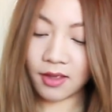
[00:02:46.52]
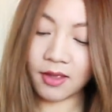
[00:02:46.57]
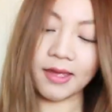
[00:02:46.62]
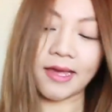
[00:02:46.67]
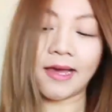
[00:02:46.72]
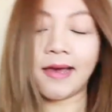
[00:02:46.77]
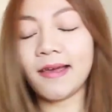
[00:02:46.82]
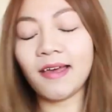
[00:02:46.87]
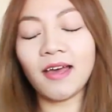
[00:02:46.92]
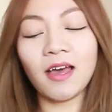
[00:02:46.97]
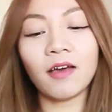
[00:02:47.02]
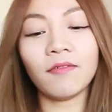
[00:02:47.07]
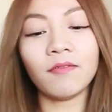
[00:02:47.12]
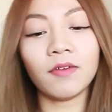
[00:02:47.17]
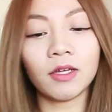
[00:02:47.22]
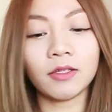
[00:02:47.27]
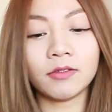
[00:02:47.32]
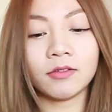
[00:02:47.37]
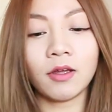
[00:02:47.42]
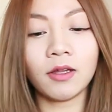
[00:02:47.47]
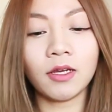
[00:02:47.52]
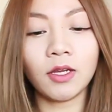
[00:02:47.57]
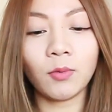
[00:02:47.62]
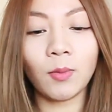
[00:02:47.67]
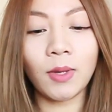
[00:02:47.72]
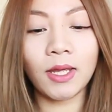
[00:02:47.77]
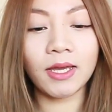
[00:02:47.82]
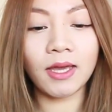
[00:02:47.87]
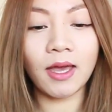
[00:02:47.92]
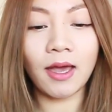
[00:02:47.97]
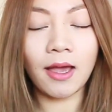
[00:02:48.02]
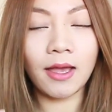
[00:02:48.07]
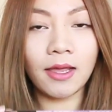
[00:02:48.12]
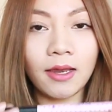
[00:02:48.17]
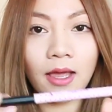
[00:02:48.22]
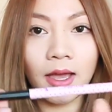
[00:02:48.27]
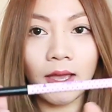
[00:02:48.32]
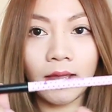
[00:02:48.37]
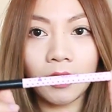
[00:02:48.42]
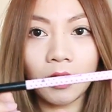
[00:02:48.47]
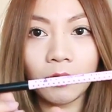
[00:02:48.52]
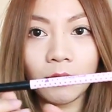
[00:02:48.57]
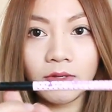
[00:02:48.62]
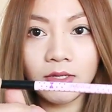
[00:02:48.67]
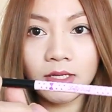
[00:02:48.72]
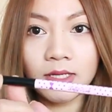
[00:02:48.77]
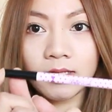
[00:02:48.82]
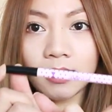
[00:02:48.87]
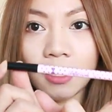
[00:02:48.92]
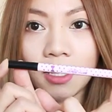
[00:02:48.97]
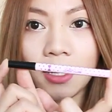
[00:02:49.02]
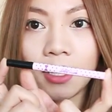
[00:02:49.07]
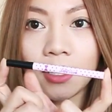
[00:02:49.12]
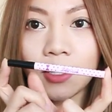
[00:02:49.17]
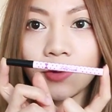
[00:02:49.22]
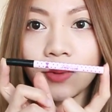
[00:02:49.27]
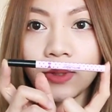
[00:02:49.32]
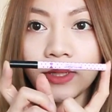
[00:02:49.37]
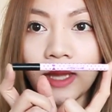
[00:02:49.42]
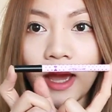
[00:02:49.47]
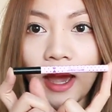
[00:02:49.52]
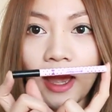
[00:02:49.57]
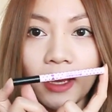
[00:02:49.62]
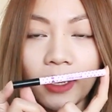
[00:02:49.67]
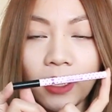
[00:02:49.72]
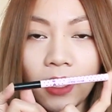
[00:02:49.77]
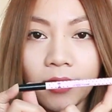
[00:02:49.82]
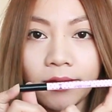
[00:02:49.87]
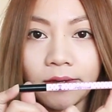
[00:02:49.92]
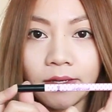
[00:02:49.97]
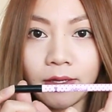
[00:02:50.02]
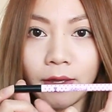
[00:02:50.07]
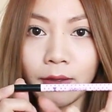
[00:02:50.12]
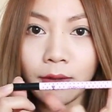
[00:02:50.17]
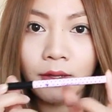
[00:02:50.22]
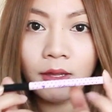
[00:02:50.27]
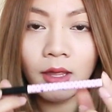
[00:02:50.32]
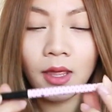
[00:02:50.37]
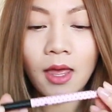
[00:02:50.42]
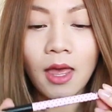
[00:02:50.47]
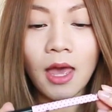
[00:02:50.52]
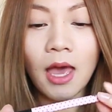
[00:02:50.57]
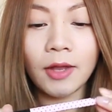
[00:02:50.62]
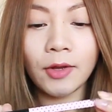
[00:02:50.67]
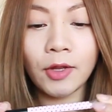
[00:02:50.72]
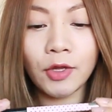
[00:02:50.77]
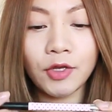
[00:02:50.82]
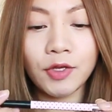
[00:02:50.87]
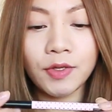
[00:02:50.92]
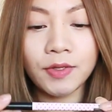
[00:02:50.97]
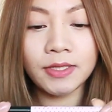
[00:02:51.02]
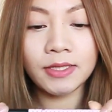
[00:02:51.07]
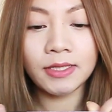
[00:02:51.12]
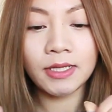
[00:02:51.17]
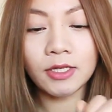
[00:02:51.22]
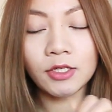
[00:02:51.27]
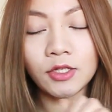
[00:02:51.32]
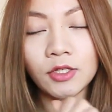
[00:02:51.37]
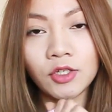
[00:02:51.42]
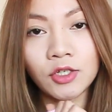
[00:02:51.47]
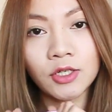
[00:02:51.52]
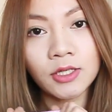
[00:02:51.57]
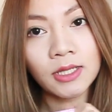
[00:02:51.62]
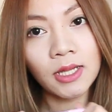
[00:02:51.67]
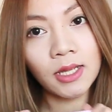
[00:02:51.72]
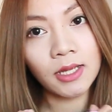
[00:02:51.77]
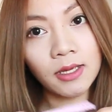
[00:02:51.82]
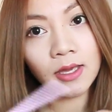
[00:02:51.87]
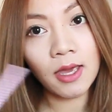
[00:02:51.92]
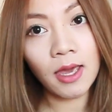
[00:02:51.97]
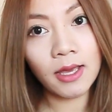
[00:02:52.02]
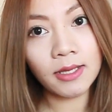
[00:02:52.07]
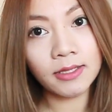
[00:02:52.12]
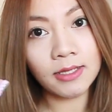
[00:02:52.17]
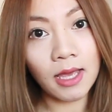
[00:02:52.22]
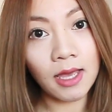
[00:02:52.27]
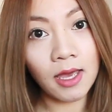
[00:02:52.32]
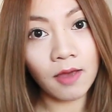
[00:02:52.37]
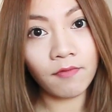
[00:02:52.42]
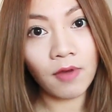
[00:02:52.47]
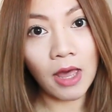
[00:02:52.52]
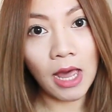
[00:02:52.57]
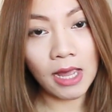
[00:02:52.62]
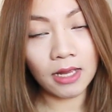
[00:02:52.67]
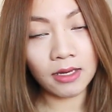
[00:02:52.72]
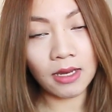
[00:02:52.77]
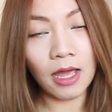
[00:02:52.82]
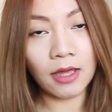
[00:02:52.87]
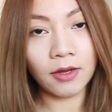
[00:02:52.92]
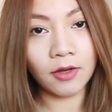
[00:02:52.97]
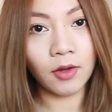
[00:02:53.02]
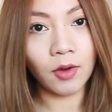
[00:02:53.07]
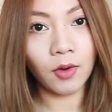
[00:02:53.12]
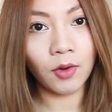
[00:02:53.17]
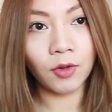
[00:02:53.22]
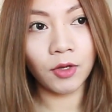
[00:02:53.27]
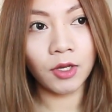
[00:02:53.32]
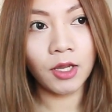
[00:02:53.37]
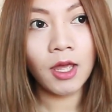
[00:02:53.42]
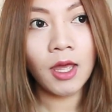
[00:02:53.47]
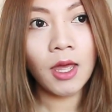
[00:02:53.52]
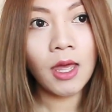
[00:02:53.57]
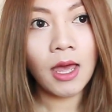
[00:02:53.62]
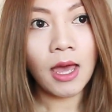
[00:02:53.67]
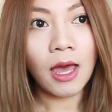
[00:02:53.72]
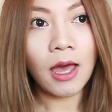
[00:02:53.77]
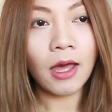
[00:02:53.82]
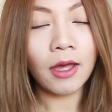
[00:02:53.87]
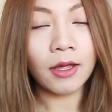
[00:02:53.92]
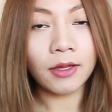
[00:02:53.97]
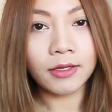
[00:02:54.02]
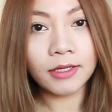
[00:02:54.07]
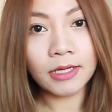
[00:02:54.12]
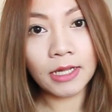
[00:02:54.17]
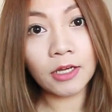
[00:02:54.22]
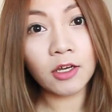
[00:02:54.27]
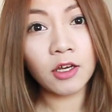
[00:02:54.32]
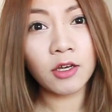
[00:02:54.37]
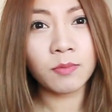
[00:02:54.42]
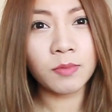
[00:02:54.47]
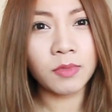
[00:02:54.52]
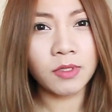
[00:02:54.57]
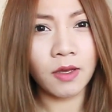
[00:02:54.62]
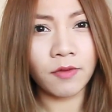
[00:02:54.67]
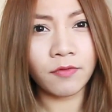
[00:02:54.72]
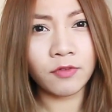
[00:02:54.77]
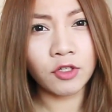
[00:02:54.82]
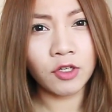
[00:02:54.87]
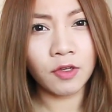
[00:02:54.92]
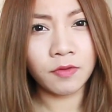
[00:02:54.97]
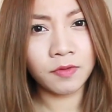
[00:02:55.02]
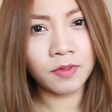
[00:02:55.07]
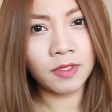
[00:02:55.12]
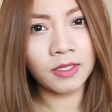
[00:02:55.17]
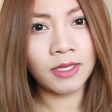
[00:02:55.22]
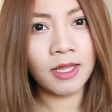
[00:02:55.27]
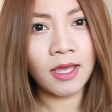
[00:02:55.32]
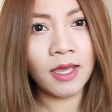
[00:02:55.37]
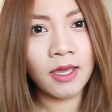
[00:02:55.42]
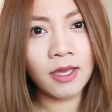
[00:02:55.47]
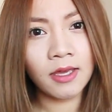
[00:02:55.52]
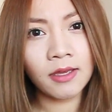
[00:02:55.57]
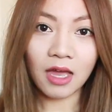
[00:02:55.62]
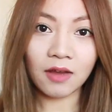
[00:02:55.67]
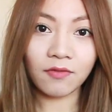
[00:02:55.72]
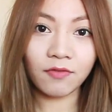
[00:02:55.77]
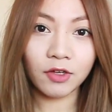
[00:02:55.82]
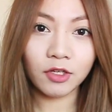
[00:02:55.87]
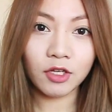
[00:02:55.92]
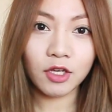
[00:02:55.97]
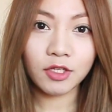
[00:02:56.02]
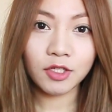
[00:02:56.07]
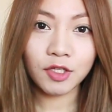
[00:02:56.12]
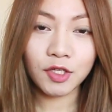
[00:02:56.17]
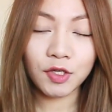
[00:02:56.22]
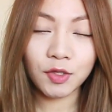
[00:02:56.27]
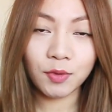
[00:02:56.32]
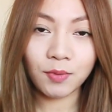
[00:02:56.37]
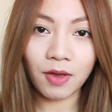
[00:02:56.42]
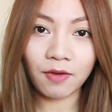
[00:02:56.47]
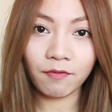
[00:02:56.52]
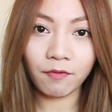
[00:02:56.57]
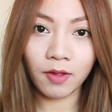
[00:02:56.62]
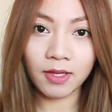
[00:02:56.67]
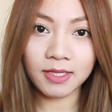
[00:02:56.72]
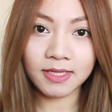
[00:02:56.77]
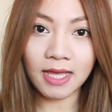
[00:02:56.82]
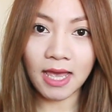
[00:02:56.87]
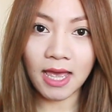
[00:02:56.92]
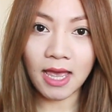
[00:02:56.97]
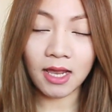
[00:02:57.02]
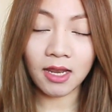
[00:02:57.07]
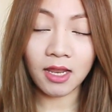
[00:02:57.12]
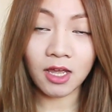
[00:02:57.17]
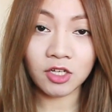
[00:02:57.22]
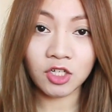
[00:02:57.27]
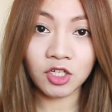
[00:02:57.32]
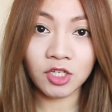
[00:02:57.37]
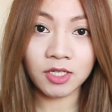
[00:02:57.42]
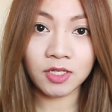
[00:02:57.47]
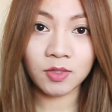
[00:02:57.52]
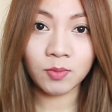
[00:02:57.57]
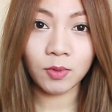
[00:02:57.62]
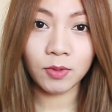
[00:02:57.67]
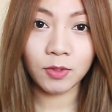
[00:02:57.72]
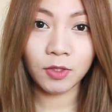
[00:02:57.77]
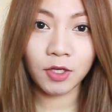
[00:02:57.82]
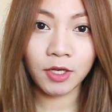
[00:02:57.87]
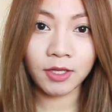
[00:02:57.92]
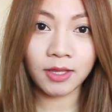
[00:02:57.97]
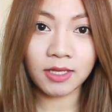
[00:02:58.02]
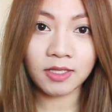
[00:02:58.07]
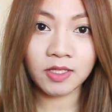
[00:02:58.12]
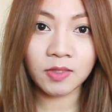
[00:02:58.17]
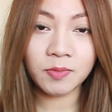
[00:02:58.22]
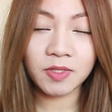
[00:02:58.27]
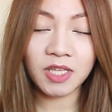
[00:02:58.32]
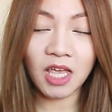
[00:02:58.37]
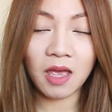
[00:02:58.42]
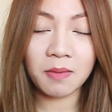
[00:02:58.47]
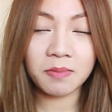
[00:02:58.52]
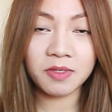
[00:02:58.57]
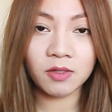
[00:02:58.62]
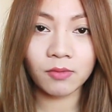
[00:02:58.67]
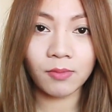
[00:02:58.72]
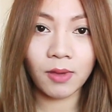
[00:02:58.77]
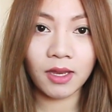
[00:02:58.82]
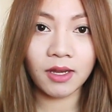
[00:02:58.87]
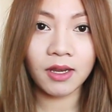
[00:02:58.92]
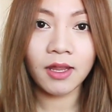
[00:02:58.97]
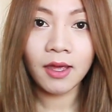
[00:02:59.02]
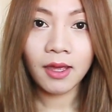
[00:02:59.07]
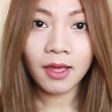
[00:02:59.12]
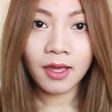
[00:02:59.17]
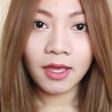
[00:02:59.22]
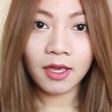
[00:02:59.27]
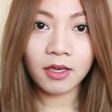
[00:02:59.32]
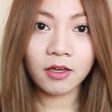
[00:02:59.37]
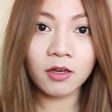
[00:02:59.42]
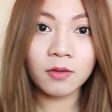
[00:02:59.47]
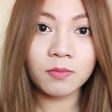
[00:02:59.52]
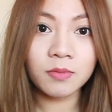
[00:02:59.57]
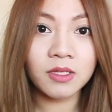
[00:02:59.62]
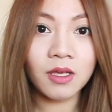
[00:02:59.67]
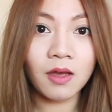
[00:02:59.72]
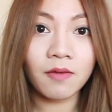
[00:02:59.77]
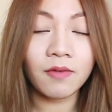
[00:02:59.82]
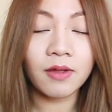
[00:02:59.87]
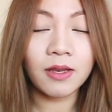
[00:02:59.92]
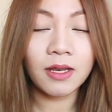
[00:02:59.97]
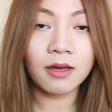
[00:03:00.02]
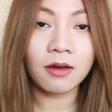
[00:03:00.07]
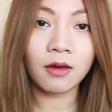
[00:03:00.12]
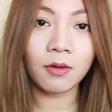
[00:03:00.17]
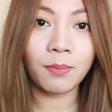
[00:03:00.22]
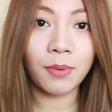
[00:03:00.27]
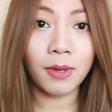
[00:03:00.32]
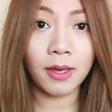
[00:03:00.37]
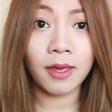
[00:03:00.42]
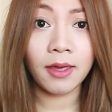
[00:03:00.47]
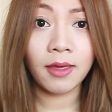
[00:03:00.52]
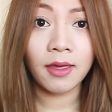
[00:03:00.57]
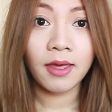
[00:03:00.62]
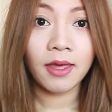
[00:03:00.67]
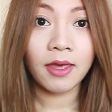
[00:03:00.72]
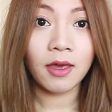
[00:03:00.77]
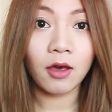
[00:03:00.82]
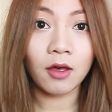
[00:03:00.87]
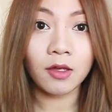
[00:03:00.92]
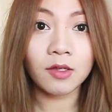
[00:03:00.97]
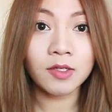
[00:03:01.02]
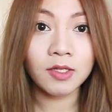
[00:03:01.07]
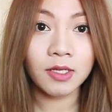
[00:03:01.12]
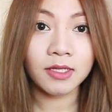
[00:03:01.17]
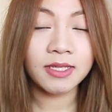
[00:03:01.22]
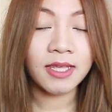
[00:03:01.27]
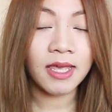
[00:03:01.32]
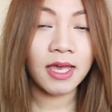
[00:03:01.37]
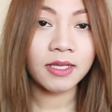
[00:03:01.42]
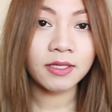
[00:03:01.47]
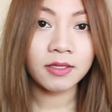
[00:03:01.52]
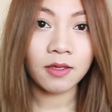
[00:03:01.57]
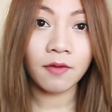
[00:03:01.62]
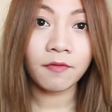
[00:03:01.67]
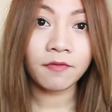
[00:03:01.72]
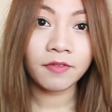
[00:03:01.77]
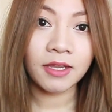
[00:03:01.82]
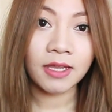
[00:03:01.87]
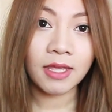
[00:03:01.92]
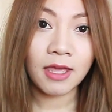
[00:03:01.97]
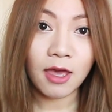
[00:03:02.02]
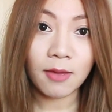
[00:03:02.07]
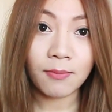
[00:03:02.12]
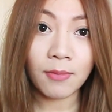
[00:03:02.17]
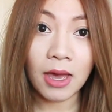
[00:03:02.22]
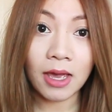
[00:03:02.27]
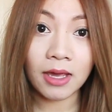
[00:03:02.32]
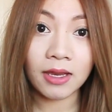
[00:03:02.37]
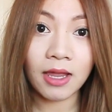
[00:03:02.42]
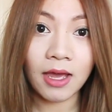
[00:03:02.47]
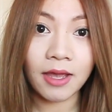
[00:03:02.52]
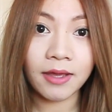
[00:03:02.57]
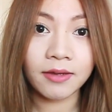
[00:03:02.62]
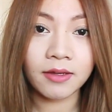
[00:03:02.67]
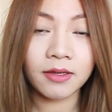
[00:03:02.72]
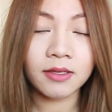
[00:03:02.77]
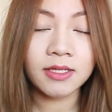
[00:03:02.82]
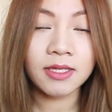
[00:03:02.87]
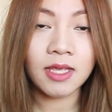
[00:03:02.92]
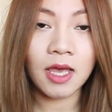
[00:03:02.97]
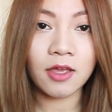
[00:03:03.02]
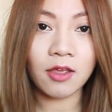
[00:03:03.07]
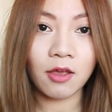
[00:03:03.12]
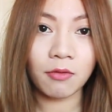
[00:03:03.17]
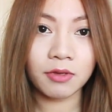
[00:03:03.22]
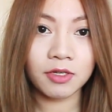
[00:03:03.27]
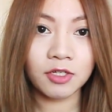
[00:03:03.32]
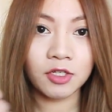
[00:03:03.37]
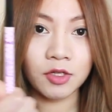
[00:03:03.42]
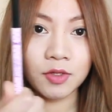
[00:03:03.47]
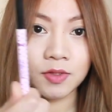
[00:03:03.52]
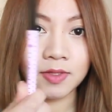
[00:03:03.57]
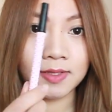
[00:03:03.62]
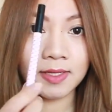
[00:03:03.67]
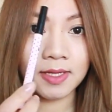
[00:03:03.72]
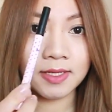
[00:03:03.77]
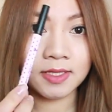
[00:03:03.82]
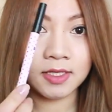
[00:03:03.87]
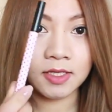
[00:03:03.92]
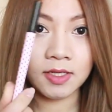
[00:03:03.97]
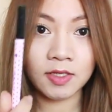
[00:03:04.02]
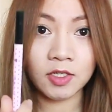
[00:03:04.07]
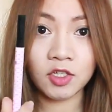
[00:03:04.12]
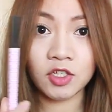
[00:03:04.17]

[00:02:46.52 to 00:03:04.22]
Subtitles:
I have a Dolly Wink eyeliner, which is a liquid eyeliner, and I use this just in case I have eyeliner on and it comes off during the day. And for those who wear false eyelashes will know that sometimes when it comes off a little bit, it also takes off the eyeliner, so I always use this to